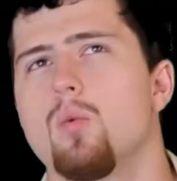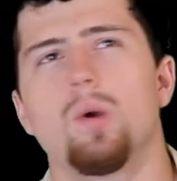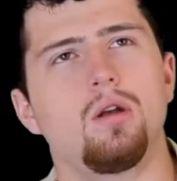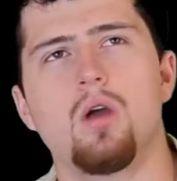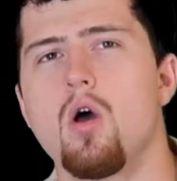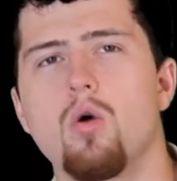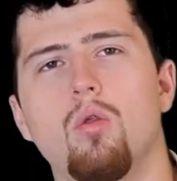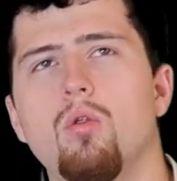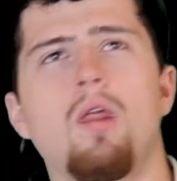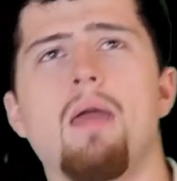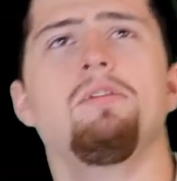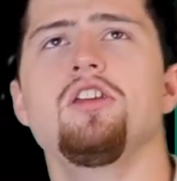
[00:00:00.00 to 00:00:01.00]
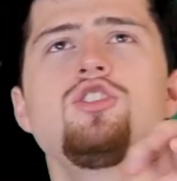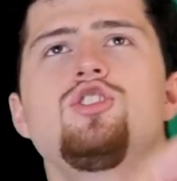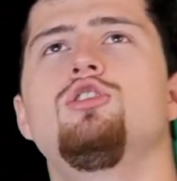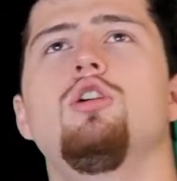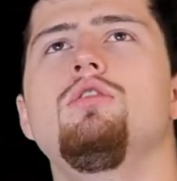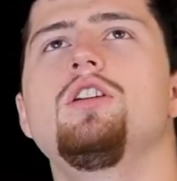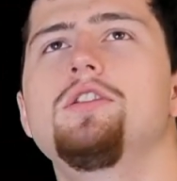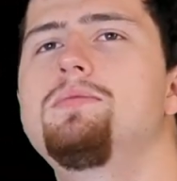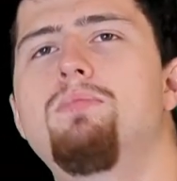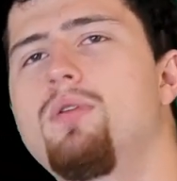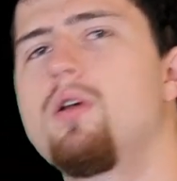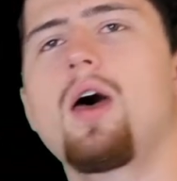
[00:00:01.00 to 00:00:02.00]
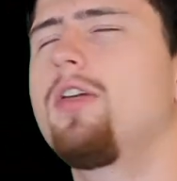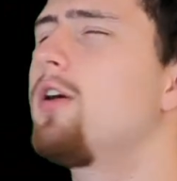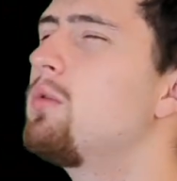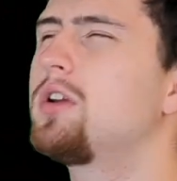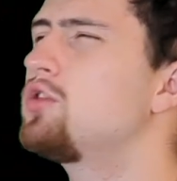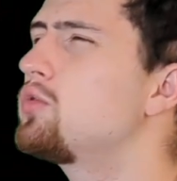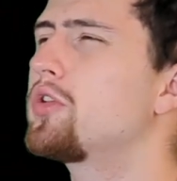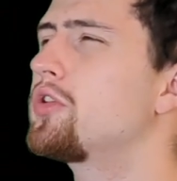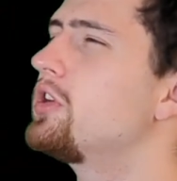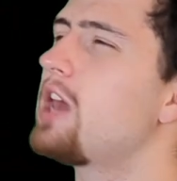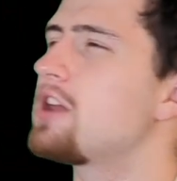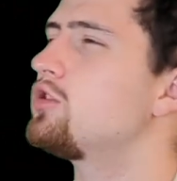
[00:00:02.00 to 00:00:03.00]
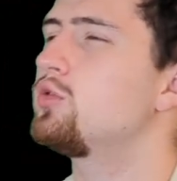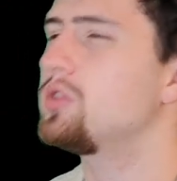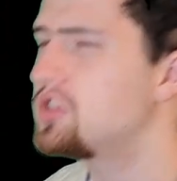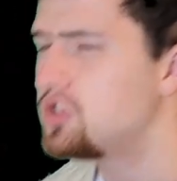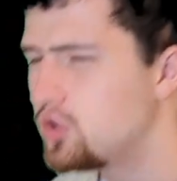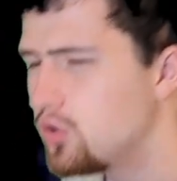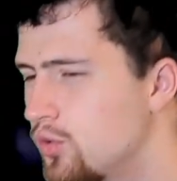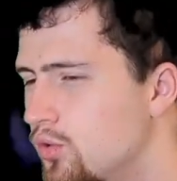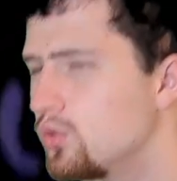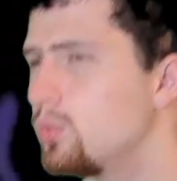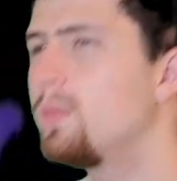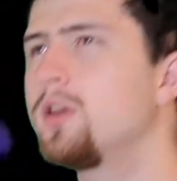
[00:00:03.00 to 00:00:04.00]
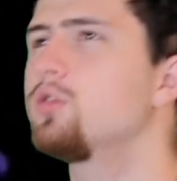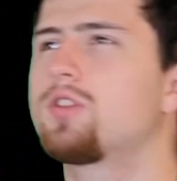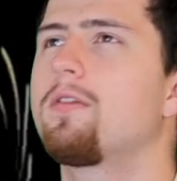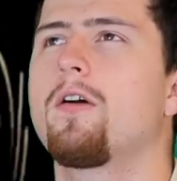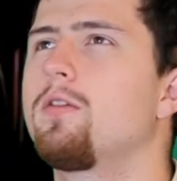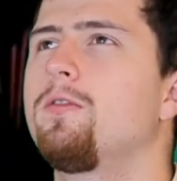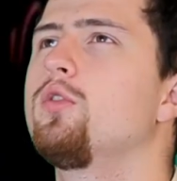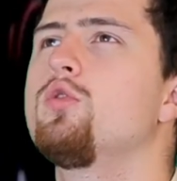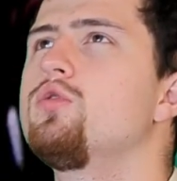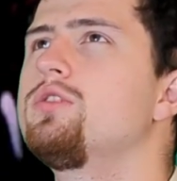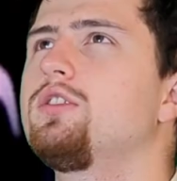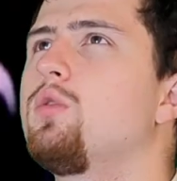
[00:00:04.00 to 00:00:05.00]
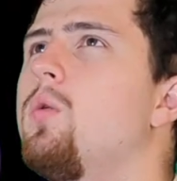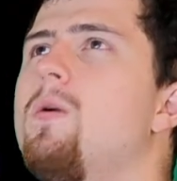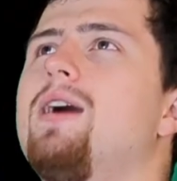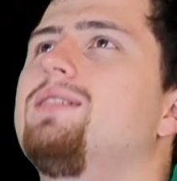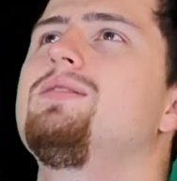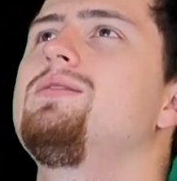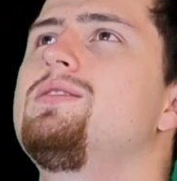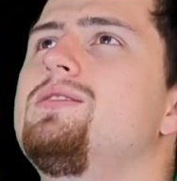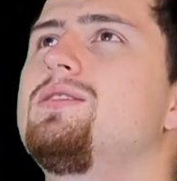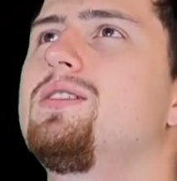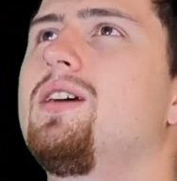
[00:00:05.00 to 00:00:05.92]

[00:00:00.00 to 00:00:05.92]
when Remy showed his brother what it was like to eat 2 beautiful foods at once. Like